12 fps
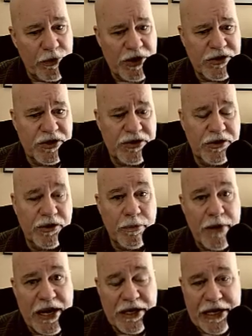much just your
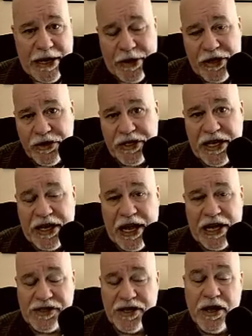domain name and your
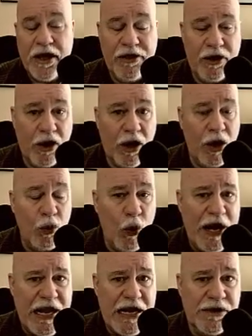DNS. There are
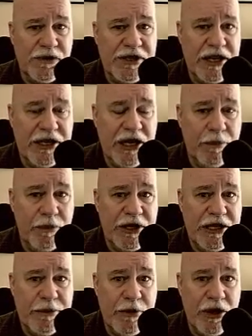ways of setting up
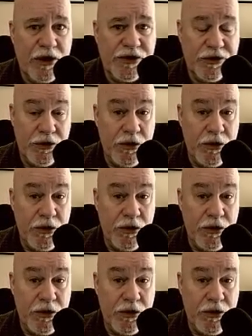emails through